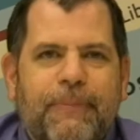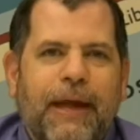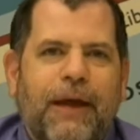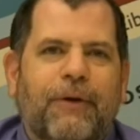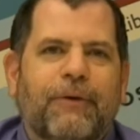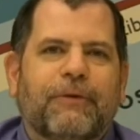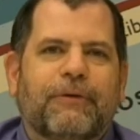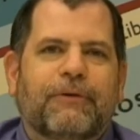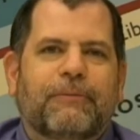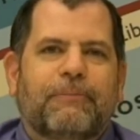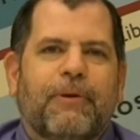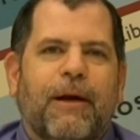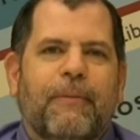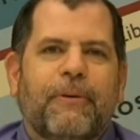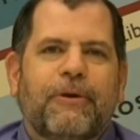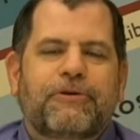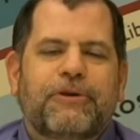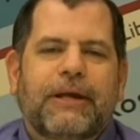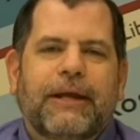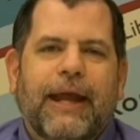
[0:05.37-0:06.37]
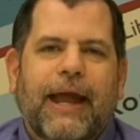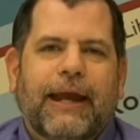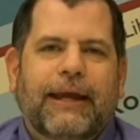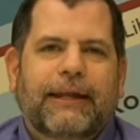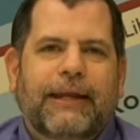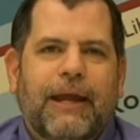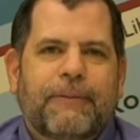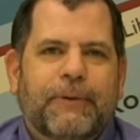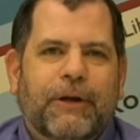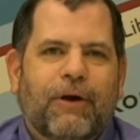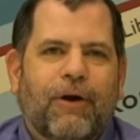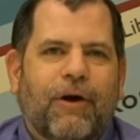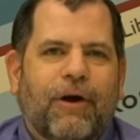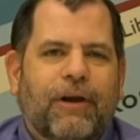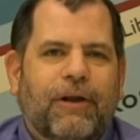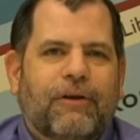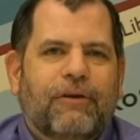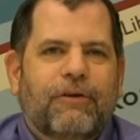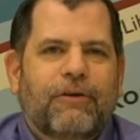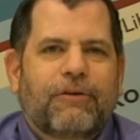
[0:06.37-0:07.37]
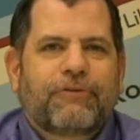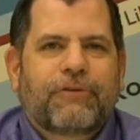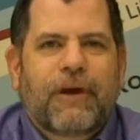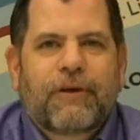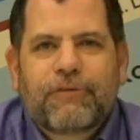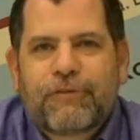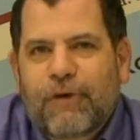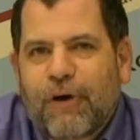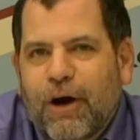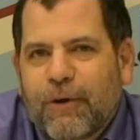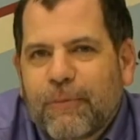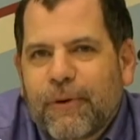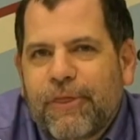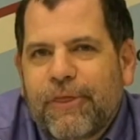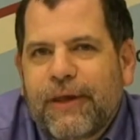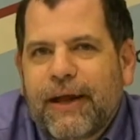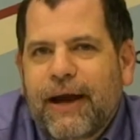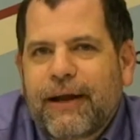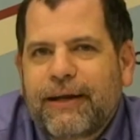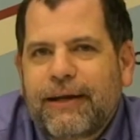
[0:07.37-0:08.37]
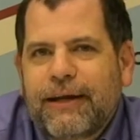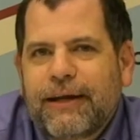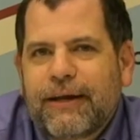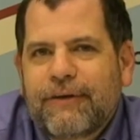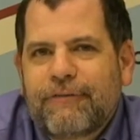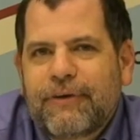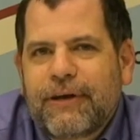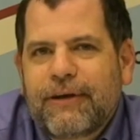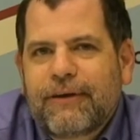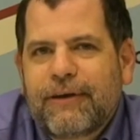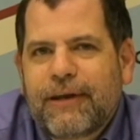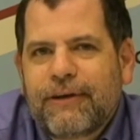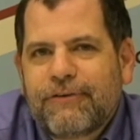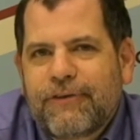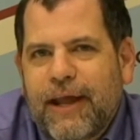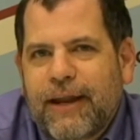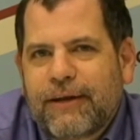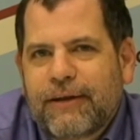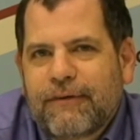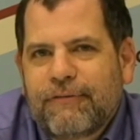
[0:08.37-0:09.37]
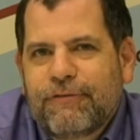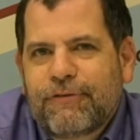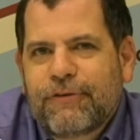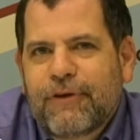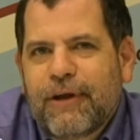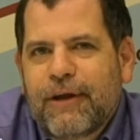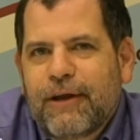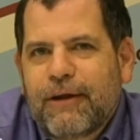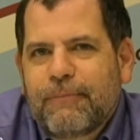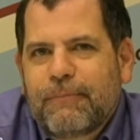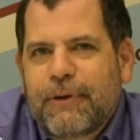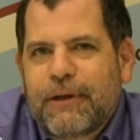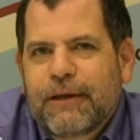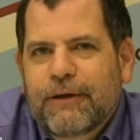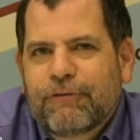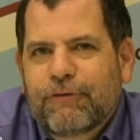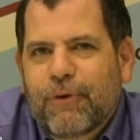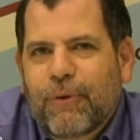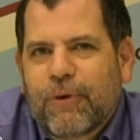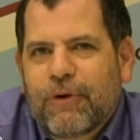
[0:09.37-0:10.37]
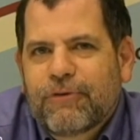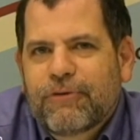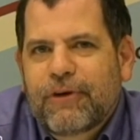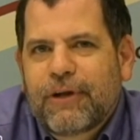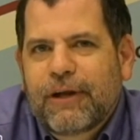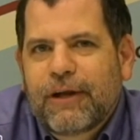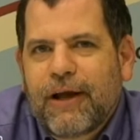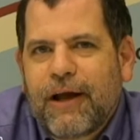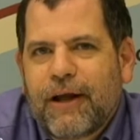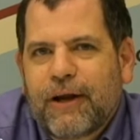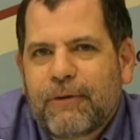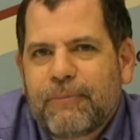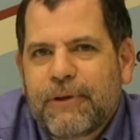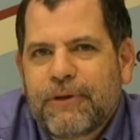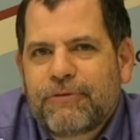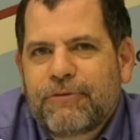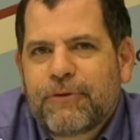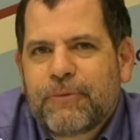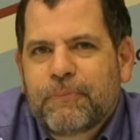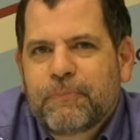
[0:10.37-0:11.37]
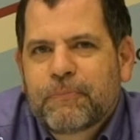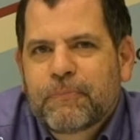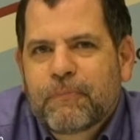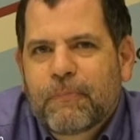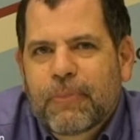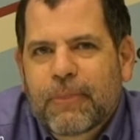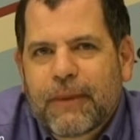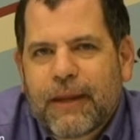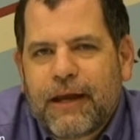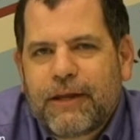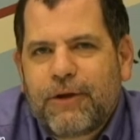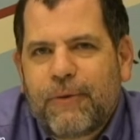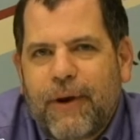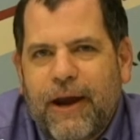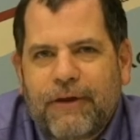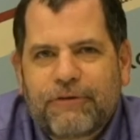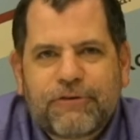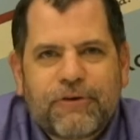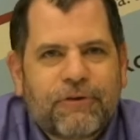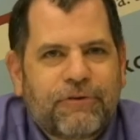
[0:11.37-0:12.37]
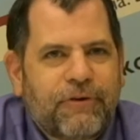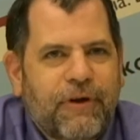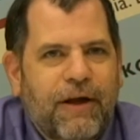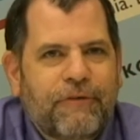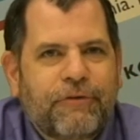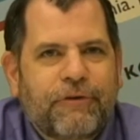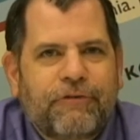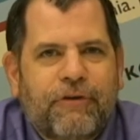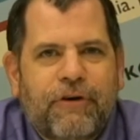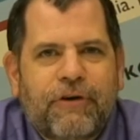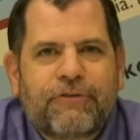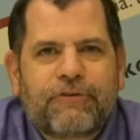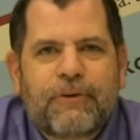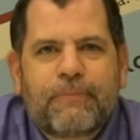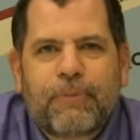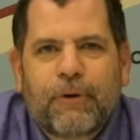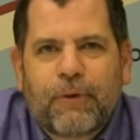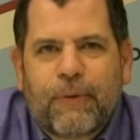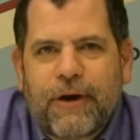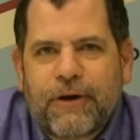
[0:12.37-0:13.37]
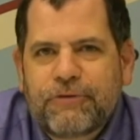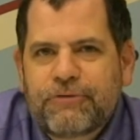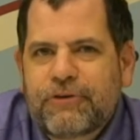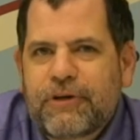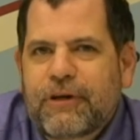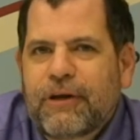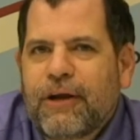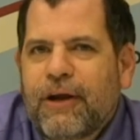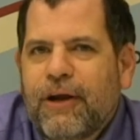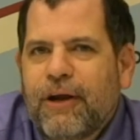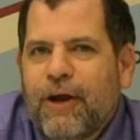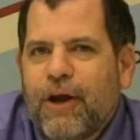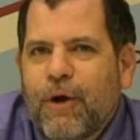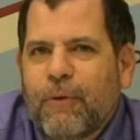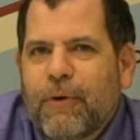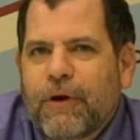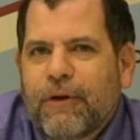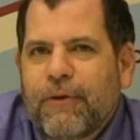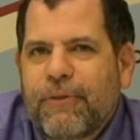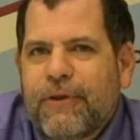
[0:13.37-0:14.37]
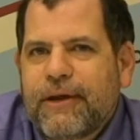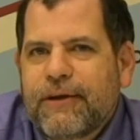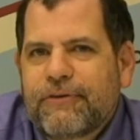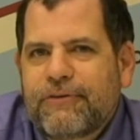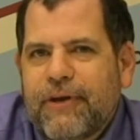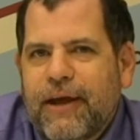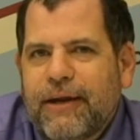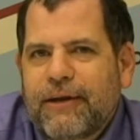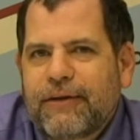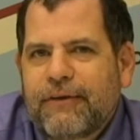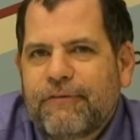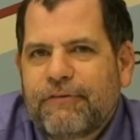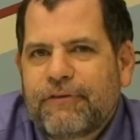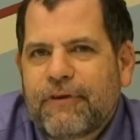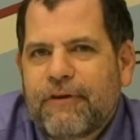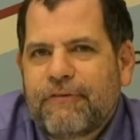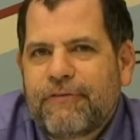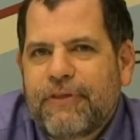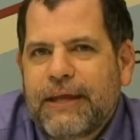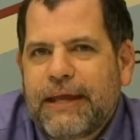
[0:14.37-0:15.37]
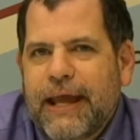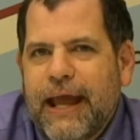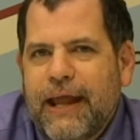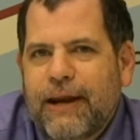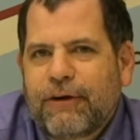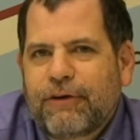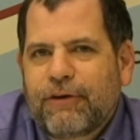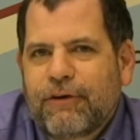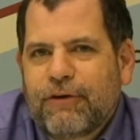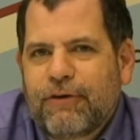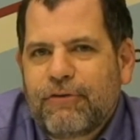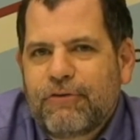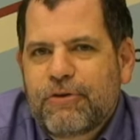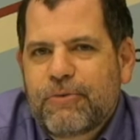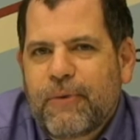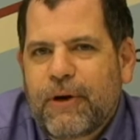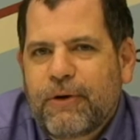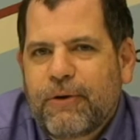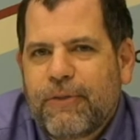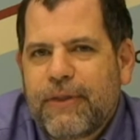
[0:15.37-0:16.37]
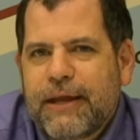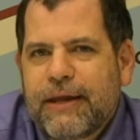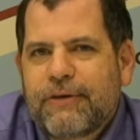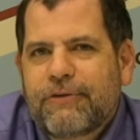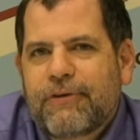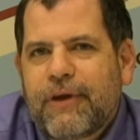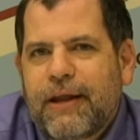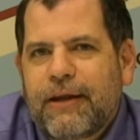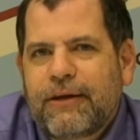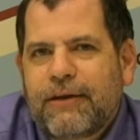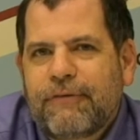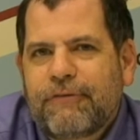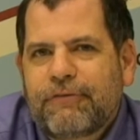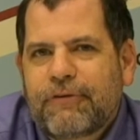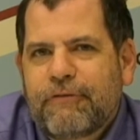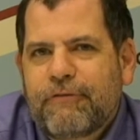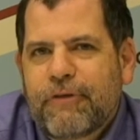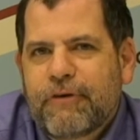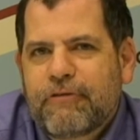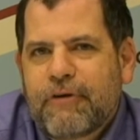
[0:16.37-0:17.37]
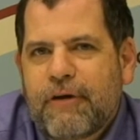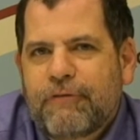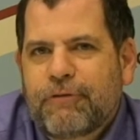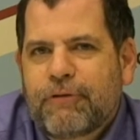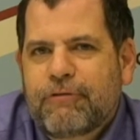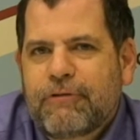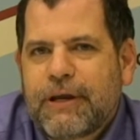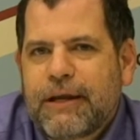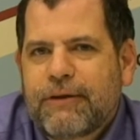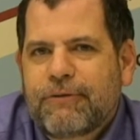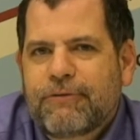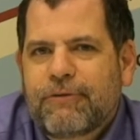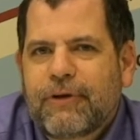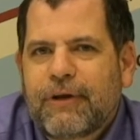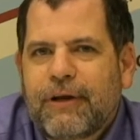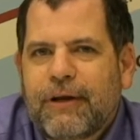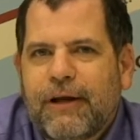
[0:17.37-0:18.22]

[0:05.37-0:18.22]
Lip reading: about publishing academic articles, I start with the idea of incentives, being of course an economist, and you ask yourself a very simple question. What are the incentives of the editors and what are the incentives of the referees?